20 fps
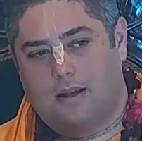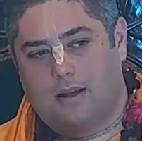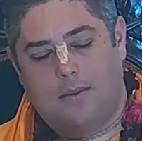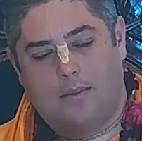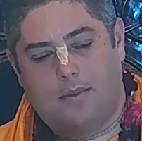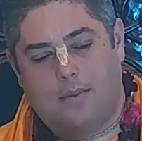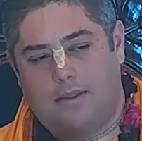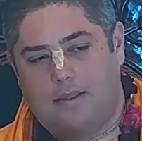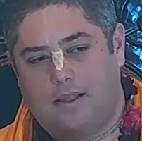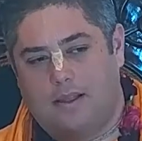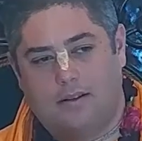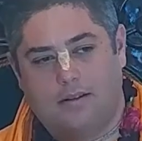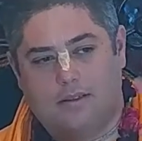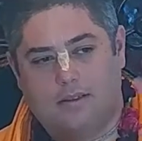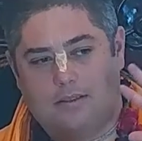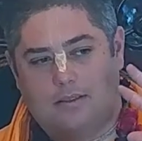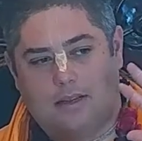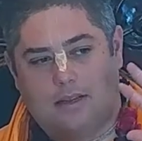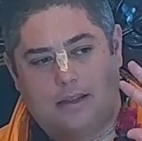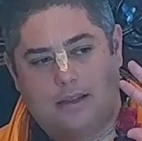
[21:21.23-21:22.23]
I mean, they'll
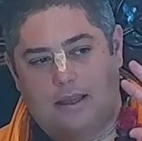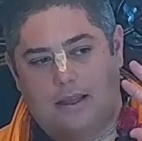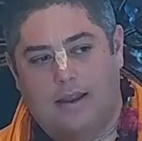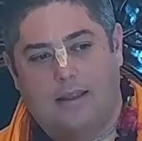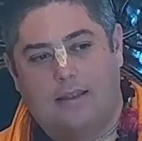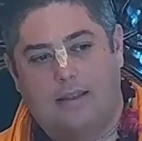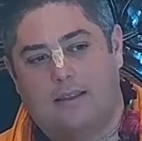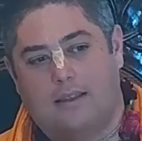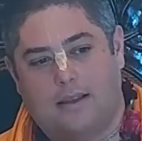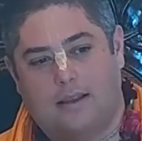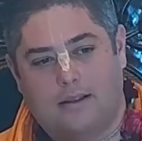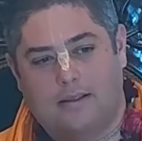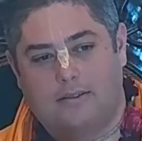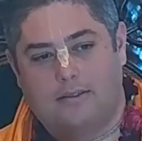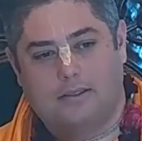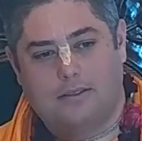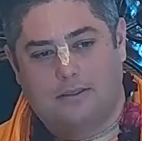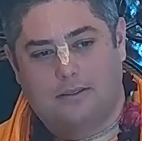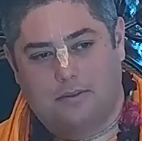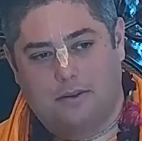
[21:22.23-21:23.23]
just eat anything. It's
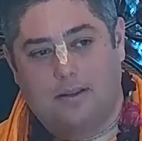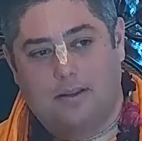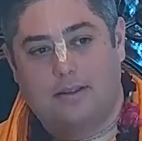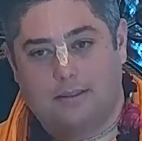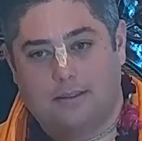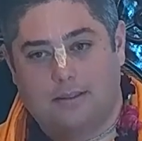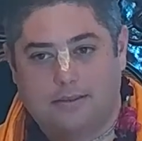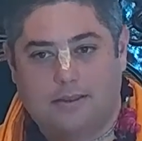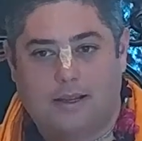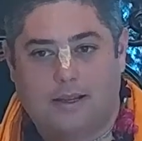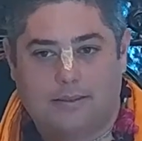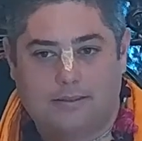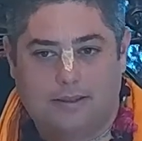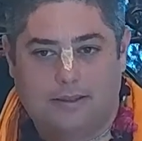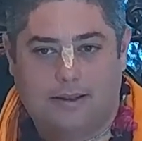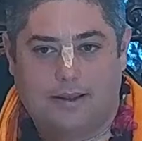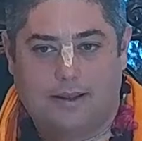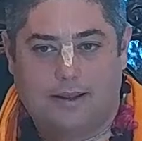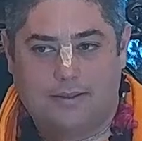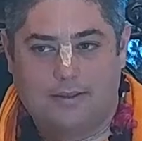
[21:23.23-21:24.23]
just really
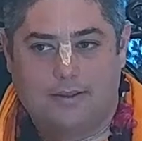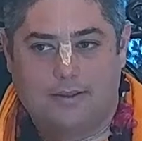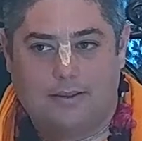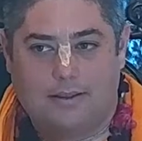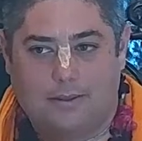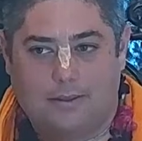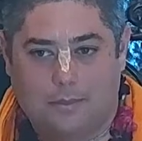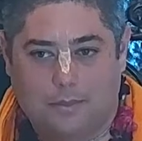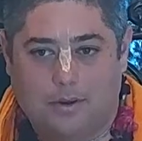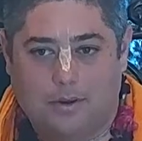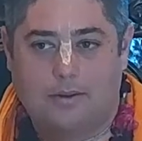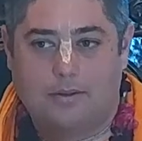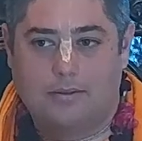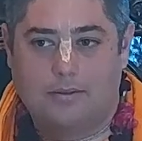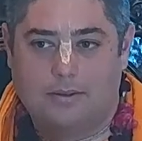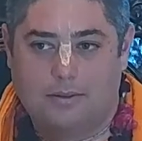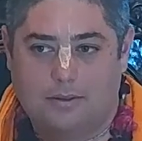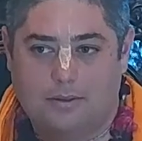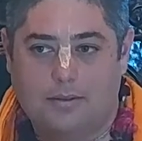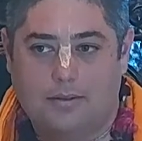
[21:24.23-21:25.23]
disgusting, actually.
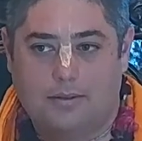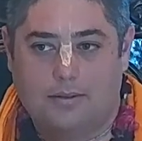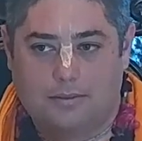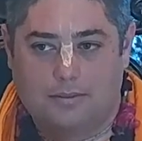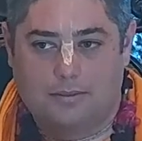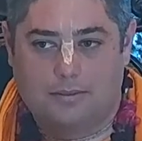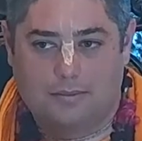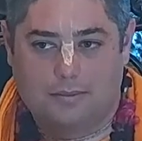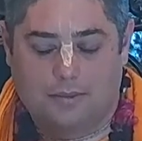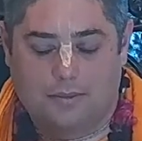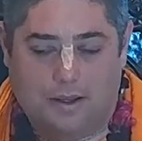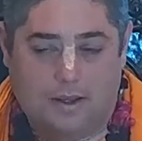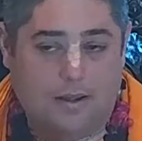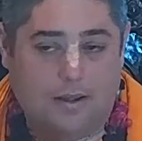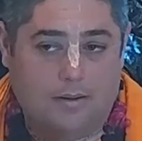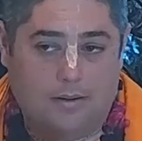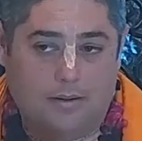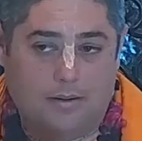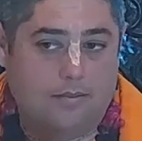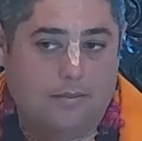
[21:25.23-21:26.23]
Birds,
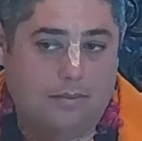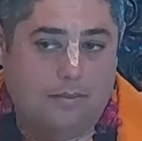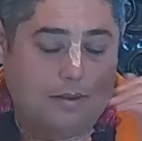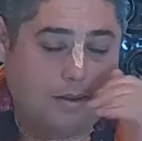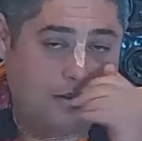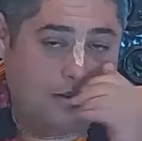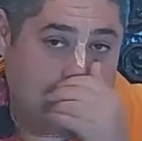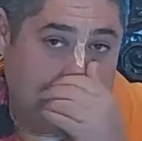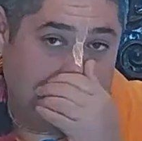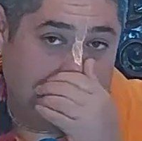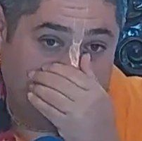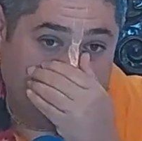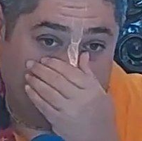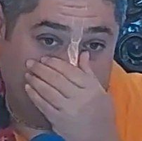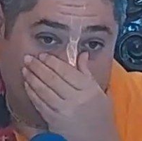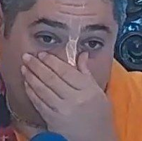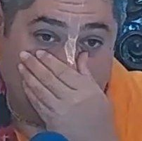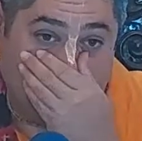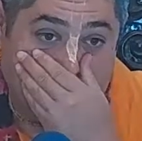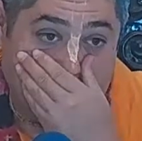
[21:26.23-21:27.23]
uh, uh,
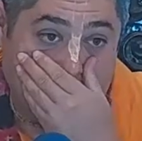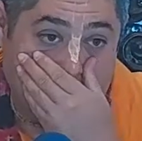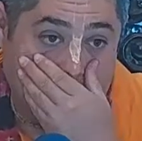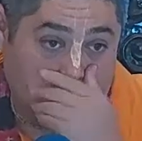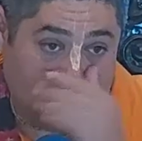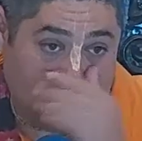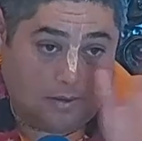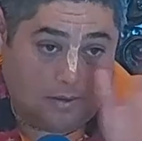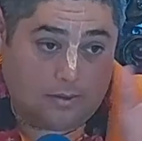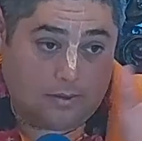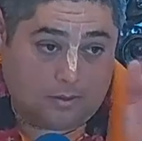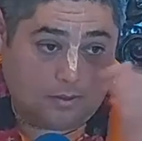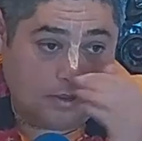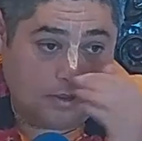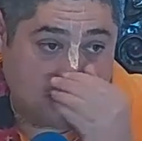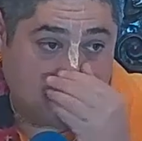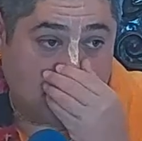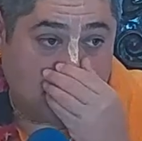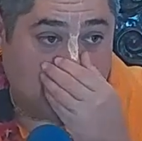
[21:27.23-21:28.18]
what they, uh, these